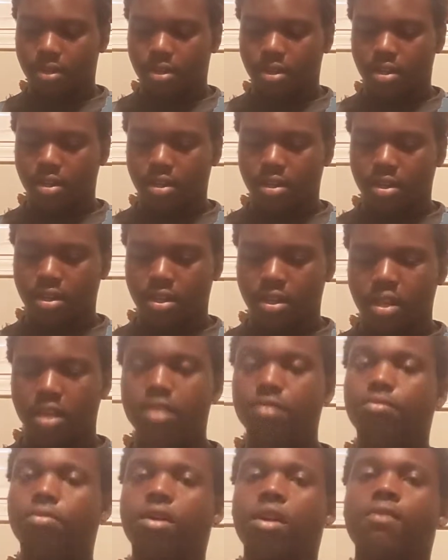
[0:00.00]
I think
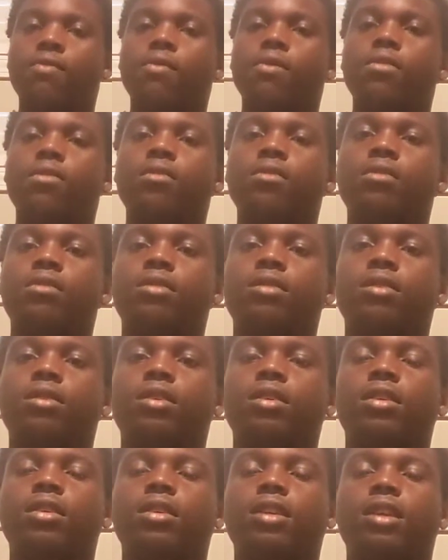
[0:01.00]
it's Proverbs.
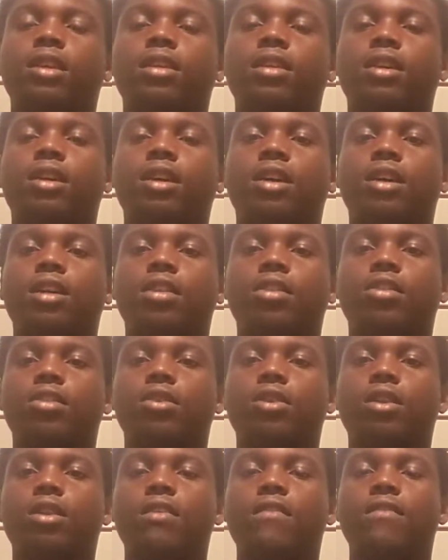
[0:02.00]
It says,
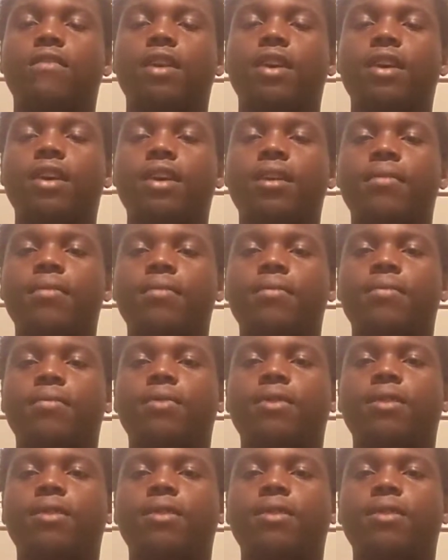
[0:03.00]
"Surely in vain